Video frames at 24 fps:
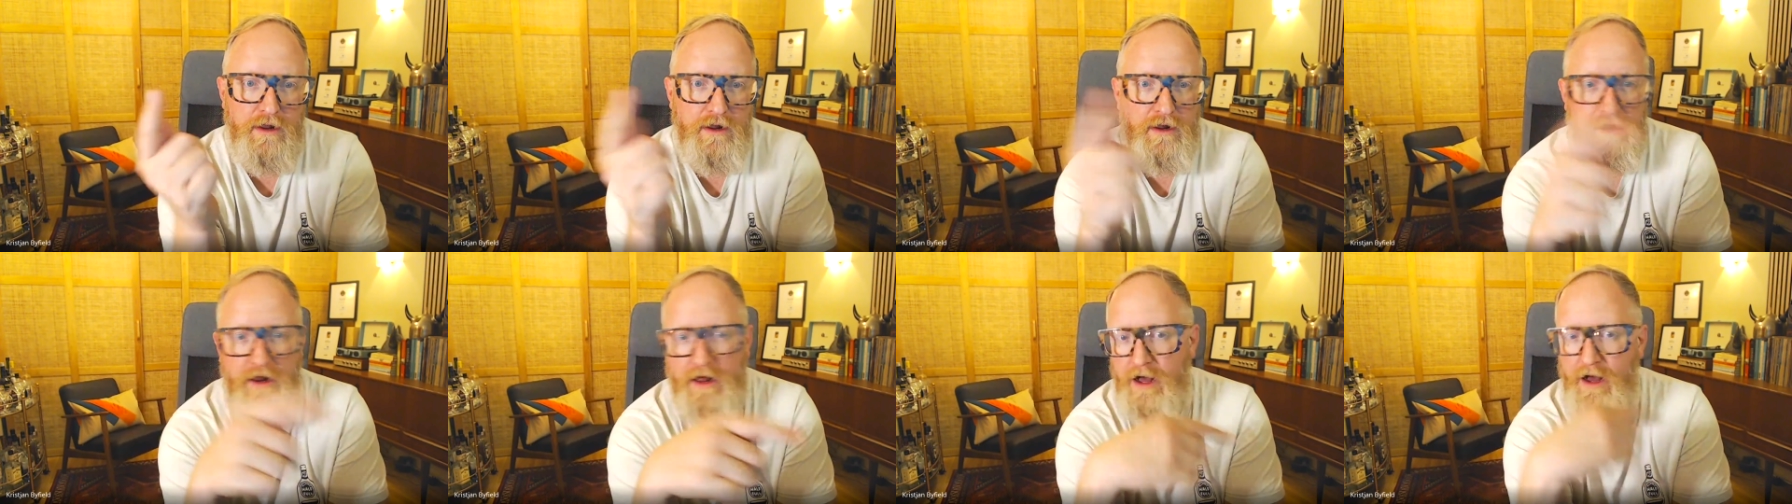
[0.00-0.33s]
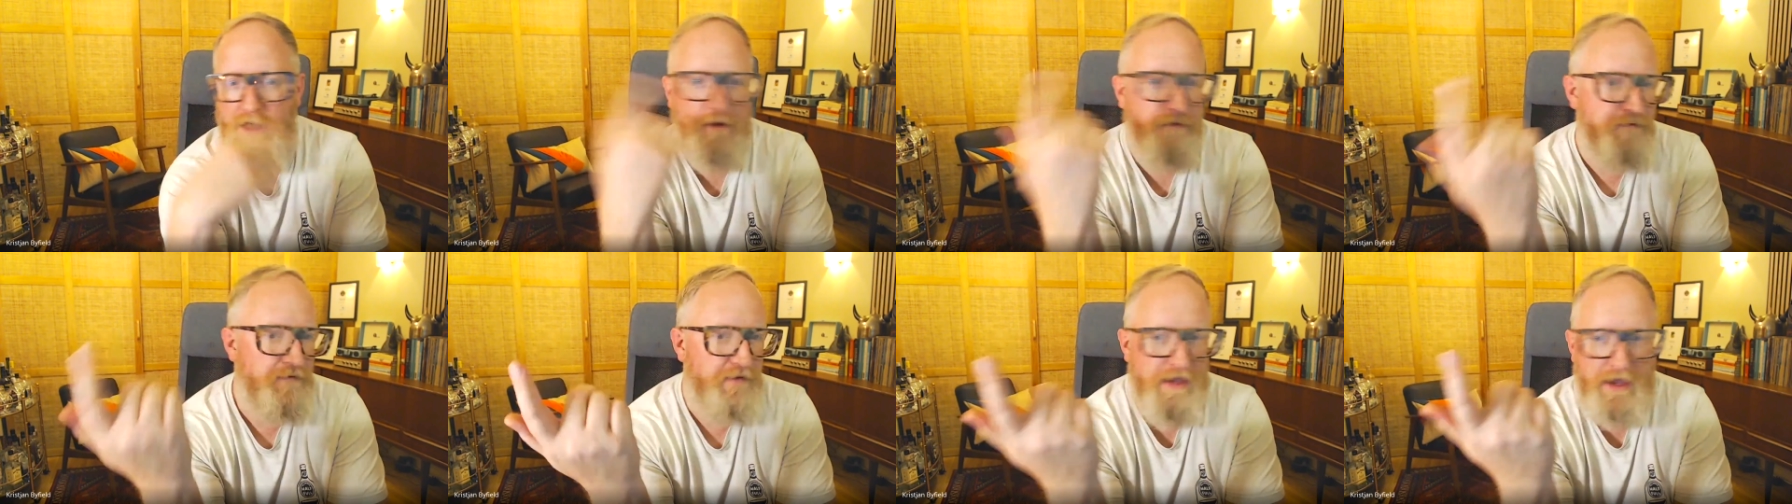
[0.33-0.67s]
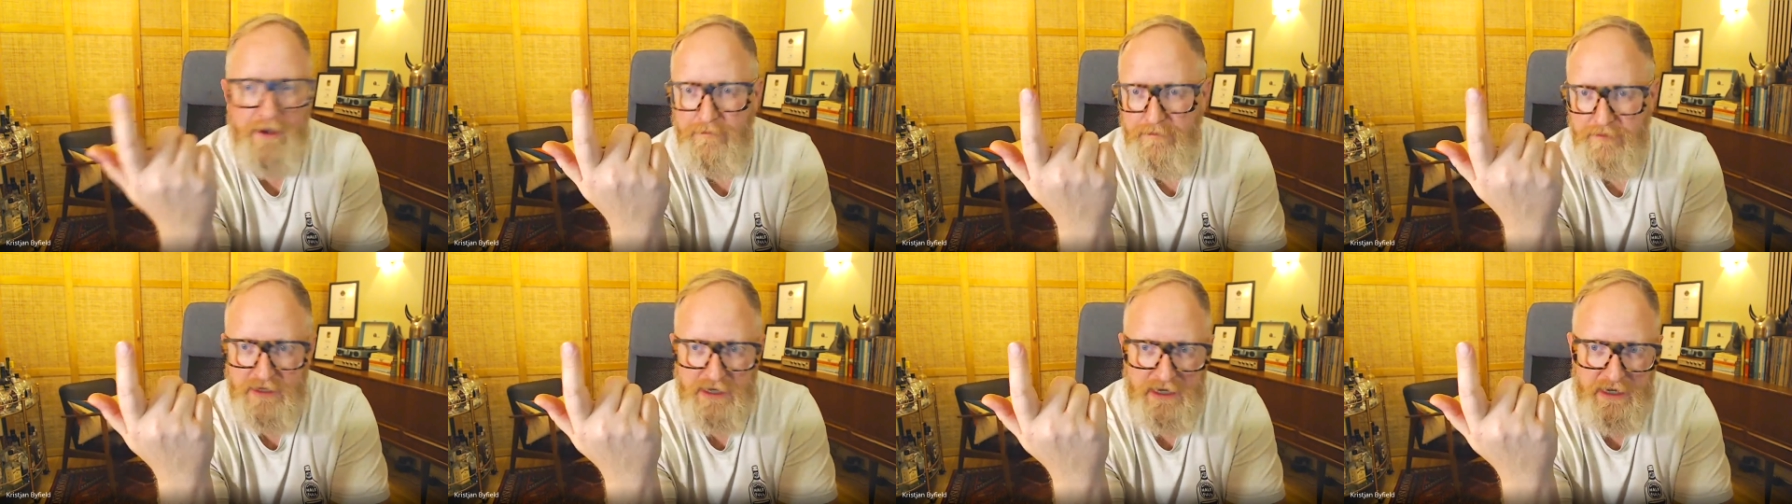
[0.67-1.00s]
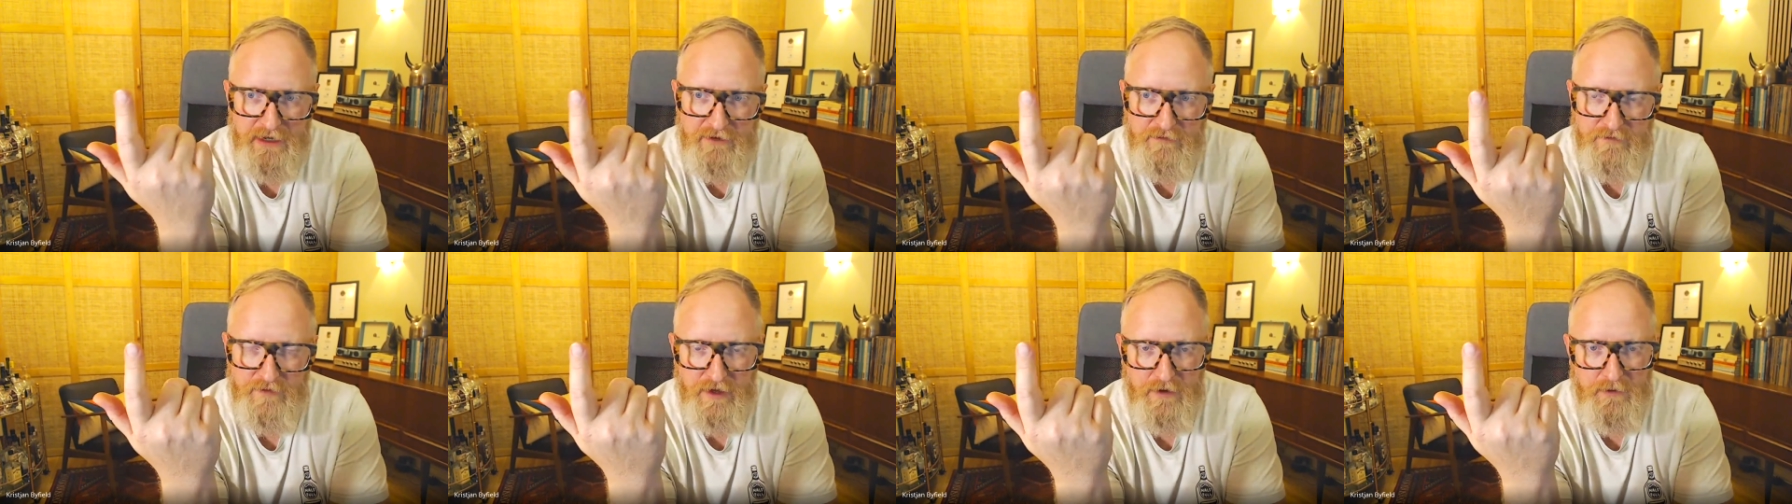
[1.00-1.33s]
after
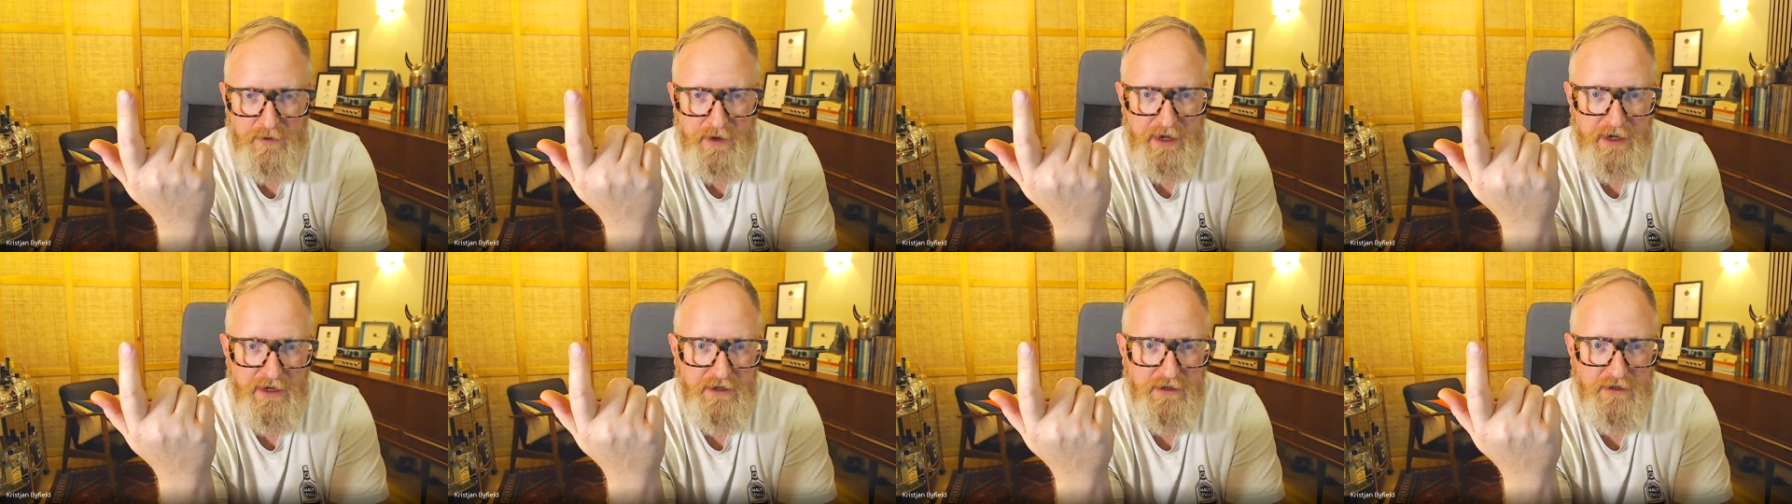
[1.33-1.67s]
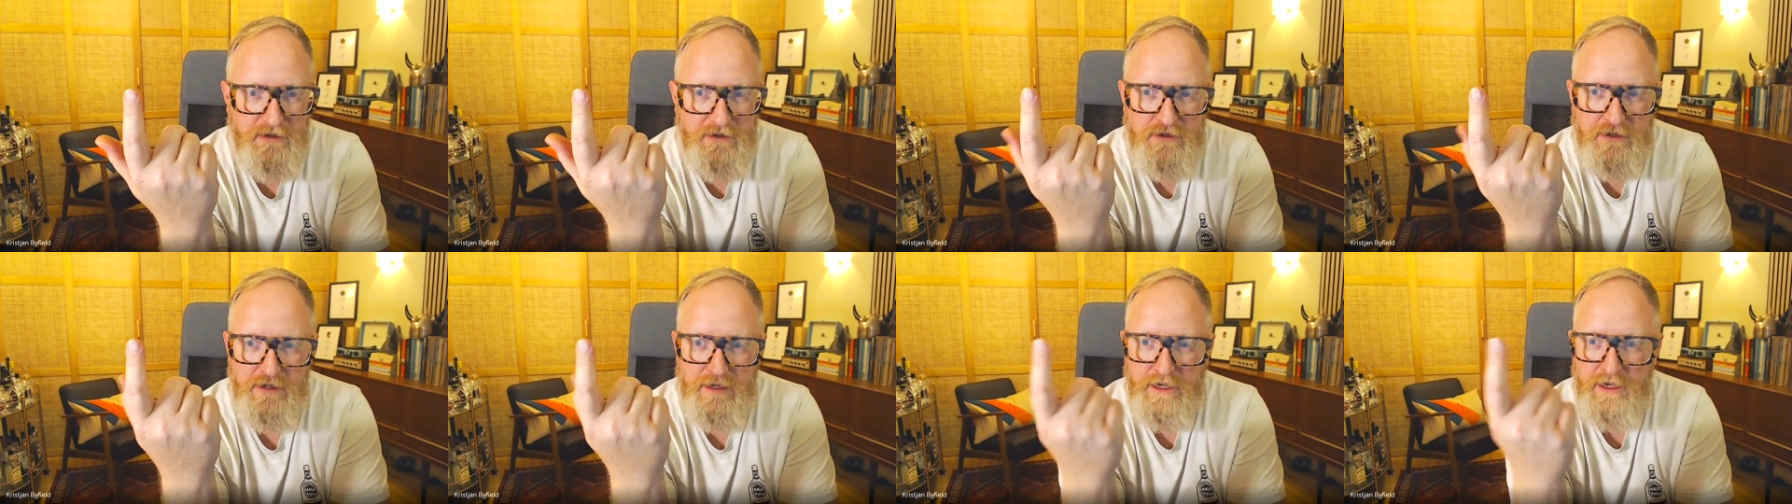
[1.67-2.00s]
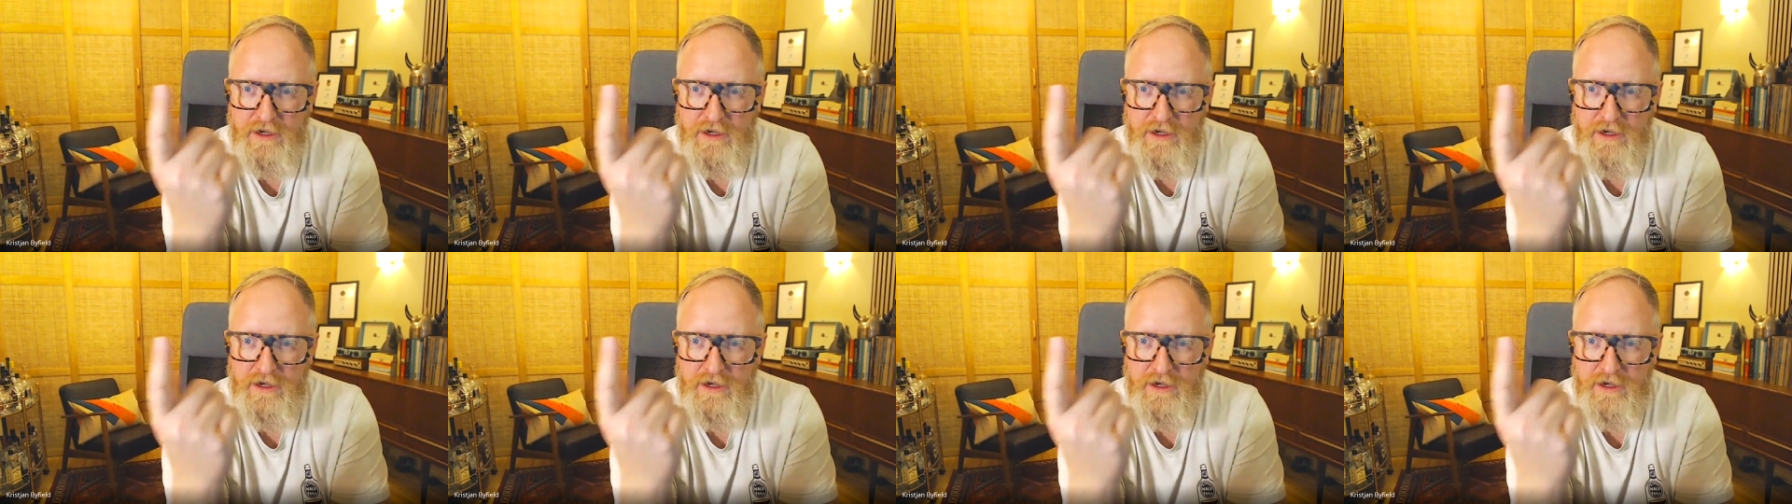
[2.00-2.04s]
umpteen viewings,